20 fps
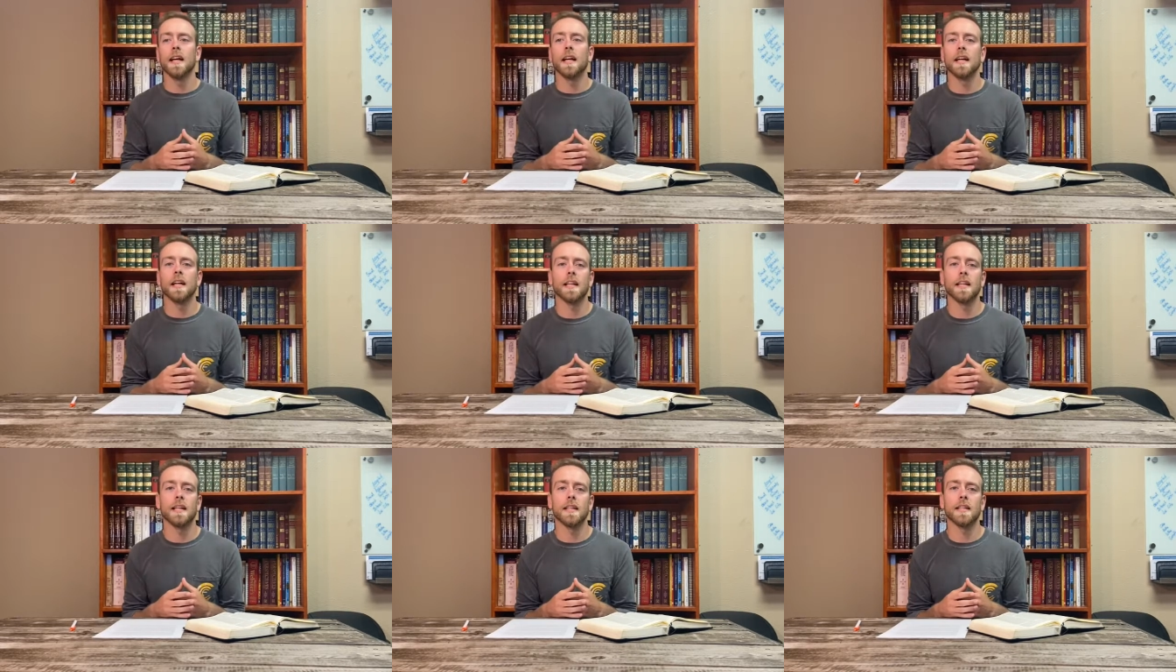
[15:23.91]

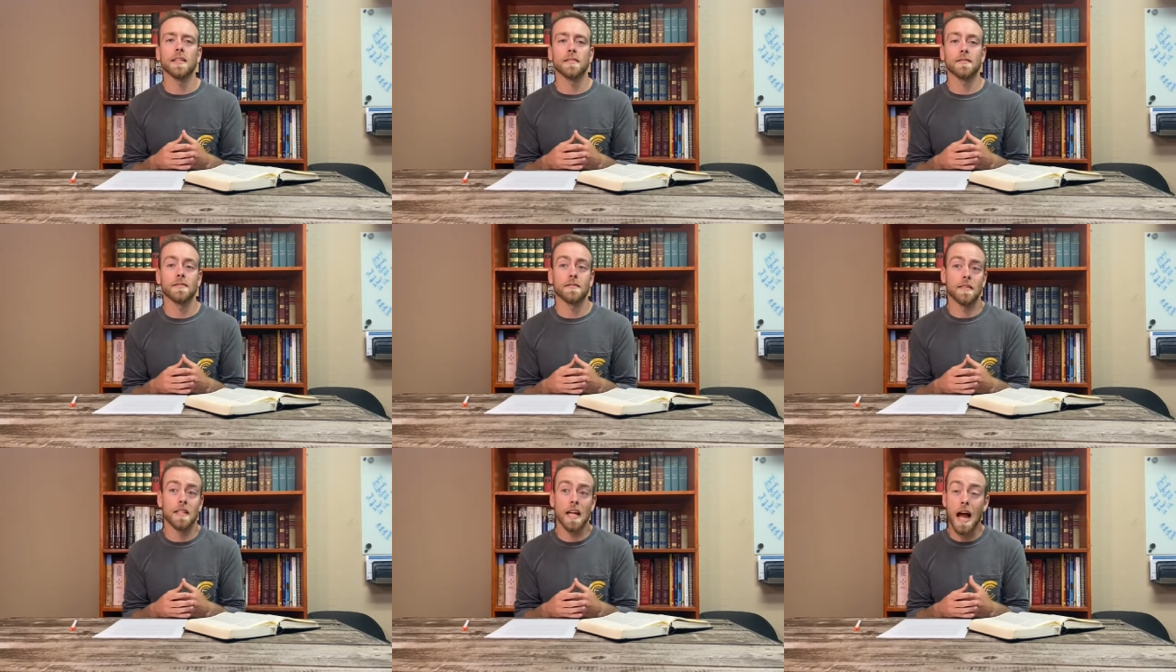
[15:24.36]
uh,
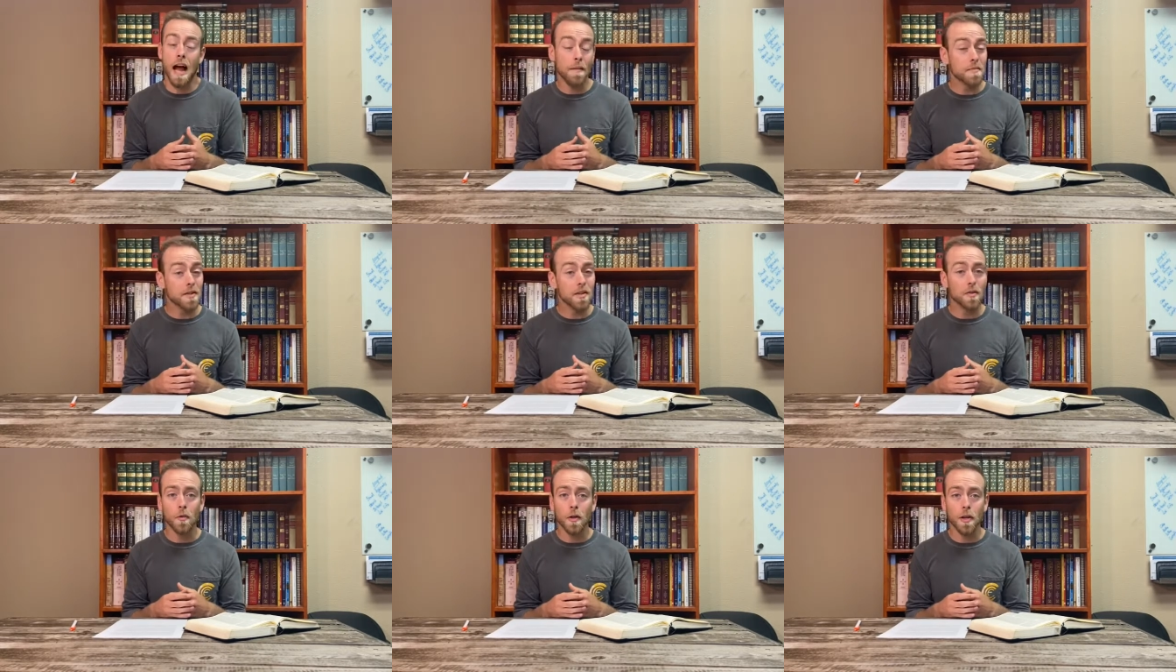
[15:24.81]

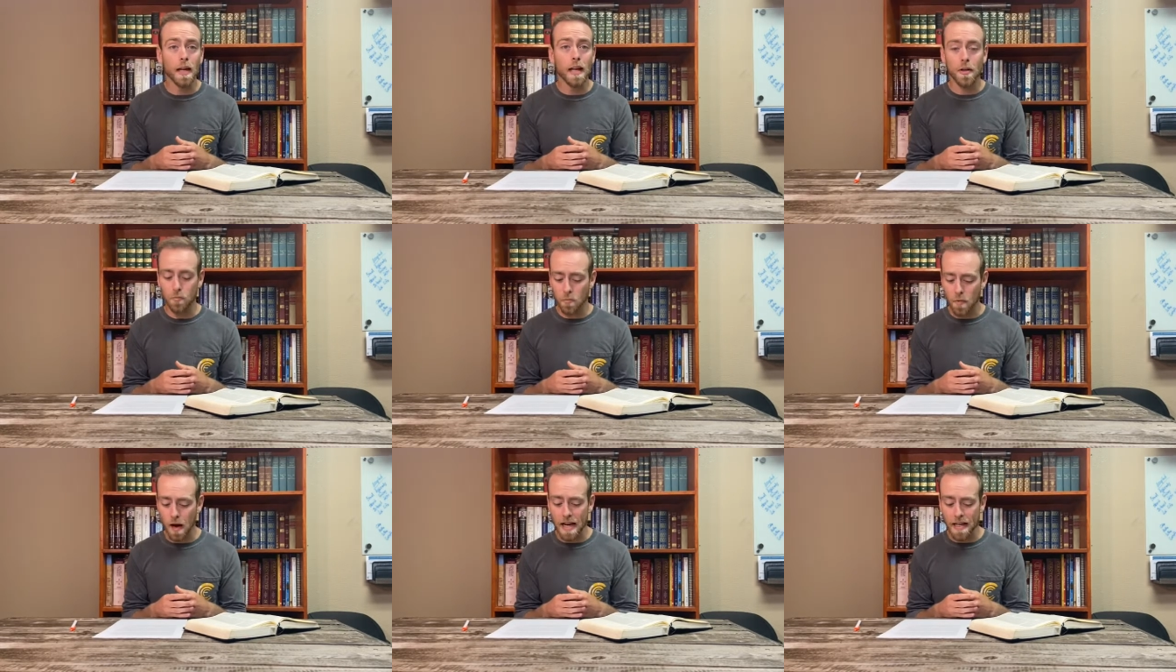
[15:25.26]
times that we're
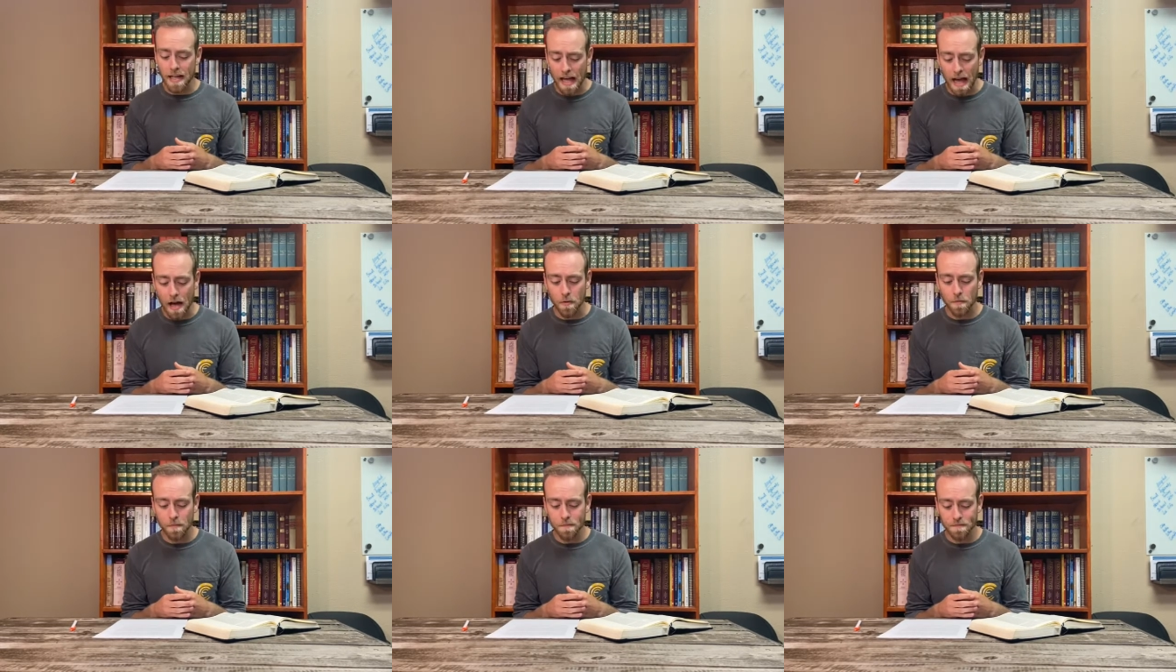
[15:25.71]
in right
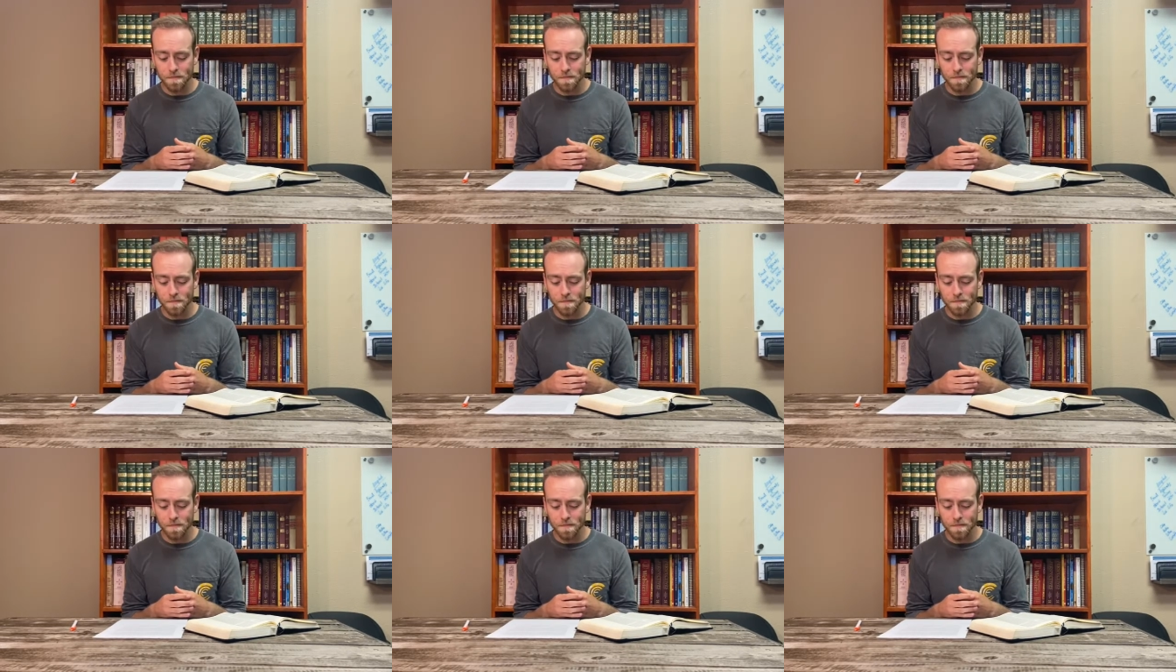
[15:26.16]
now.